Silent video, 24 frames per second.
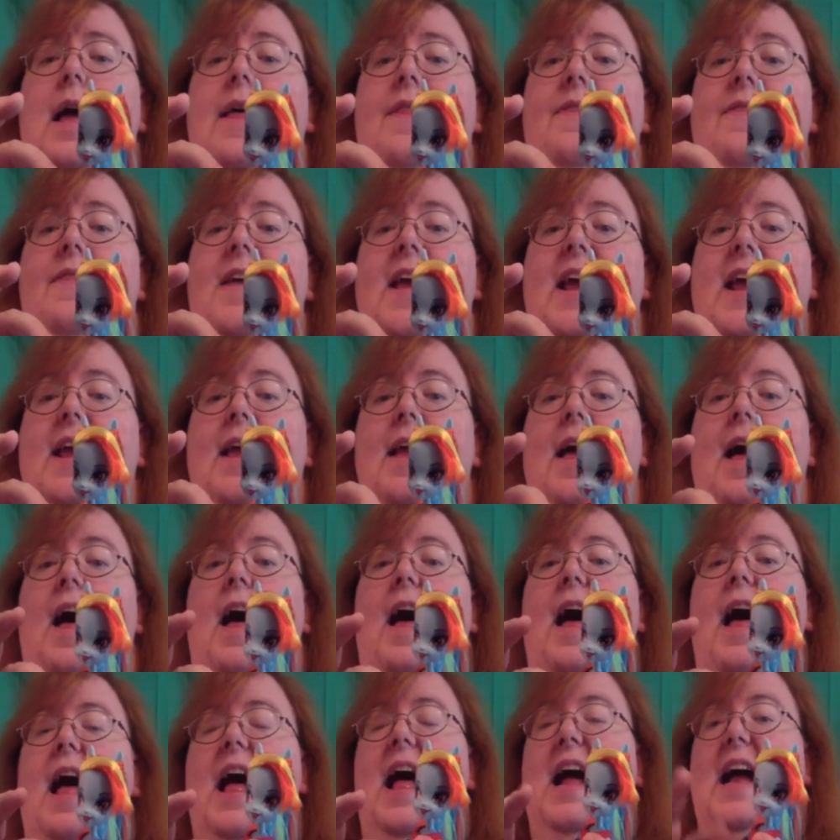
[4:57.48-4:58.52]
and they
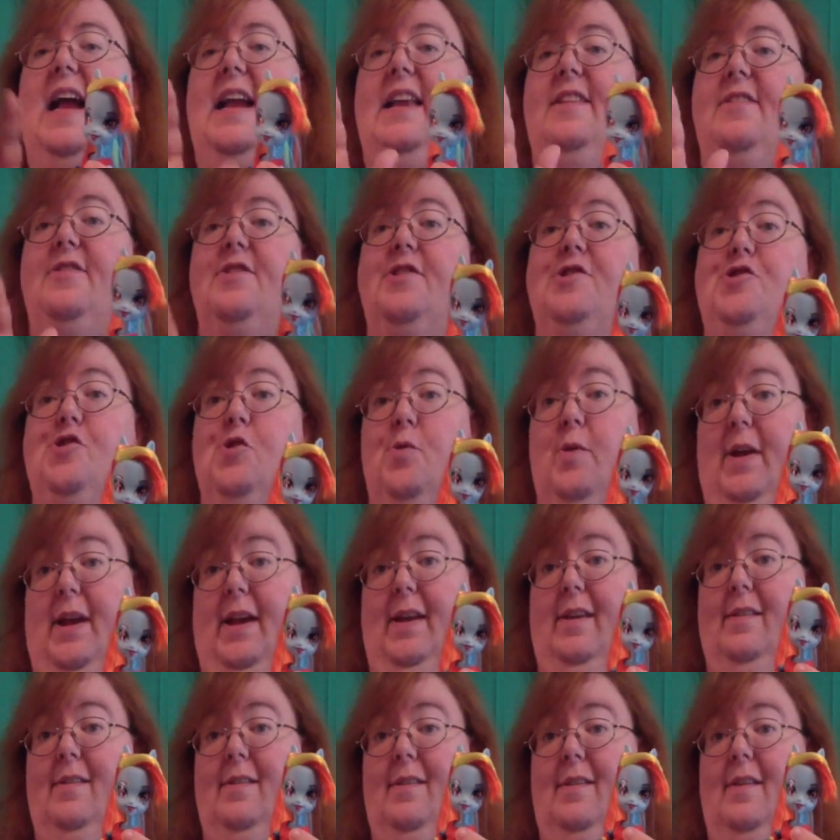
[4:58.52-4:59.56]
hide the
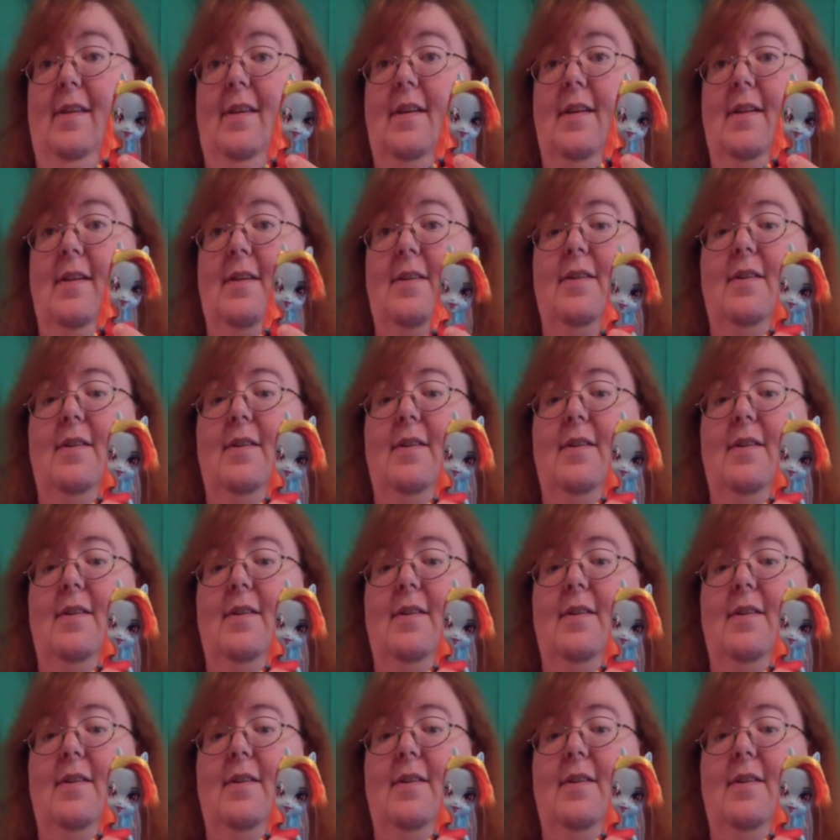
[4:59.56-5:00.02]
joint.